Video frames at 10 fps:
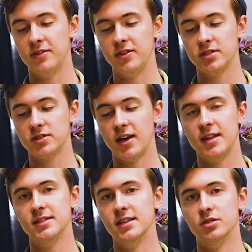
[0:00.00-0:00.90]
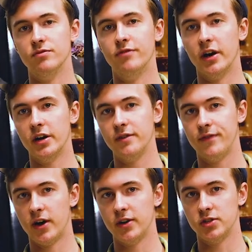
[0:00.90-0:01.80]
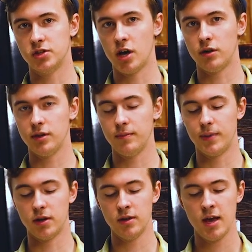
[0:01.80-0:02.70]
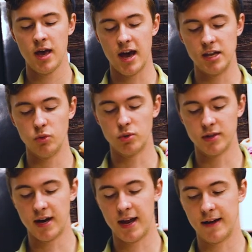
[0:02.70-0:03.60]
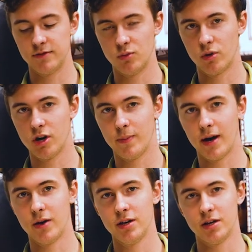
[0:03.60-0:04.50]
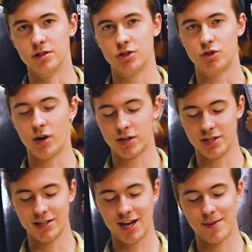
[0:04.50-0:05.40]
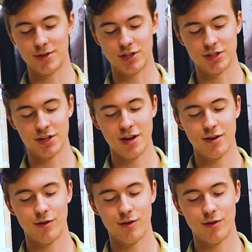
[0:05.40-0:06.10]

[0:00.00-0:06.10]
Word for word: that this lens is very, very solidly built and you will not have to worry about construction damages.